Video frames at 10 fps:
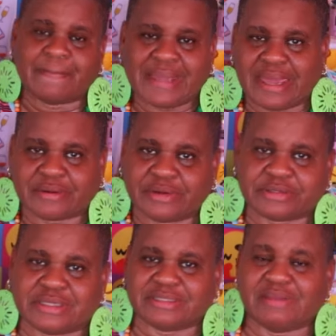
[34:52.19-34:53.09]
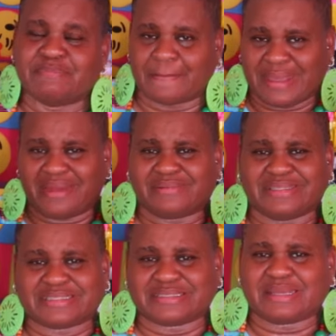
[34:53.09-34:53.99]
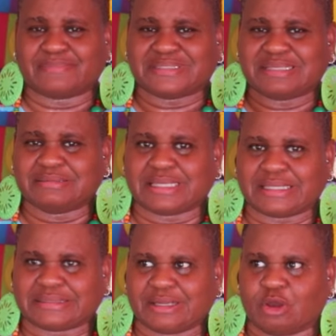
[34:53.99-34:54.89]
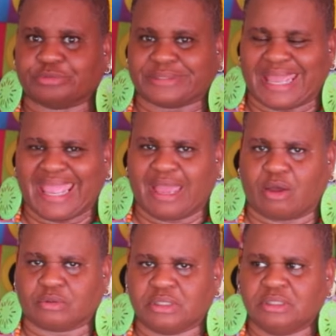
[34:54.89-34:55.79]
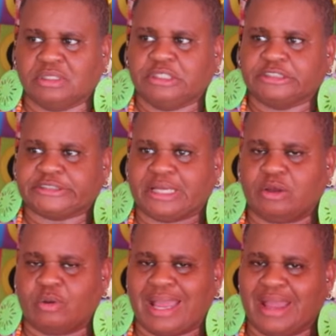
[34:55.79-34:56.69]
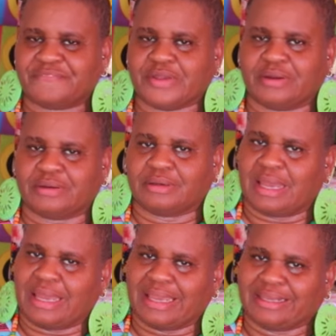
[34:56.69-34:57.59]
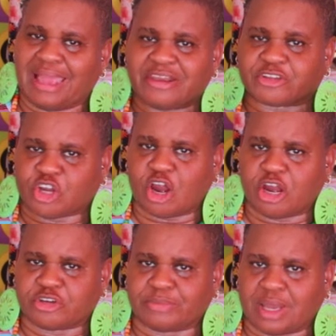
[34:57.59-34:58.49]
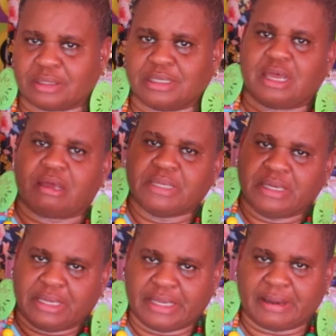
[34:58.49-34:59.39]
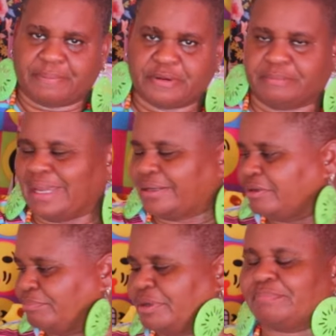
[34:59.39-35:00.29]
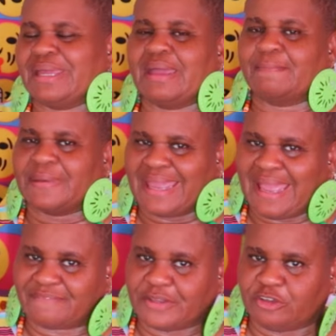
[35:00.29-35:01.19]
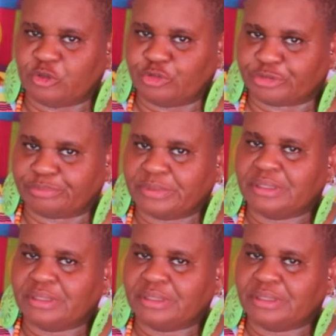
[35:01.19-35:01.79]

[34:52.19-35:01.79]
batteries because if my battery sits up, it seems like they go down. So after I gotta charge them all up and I put them back in the book bag, but I have to use them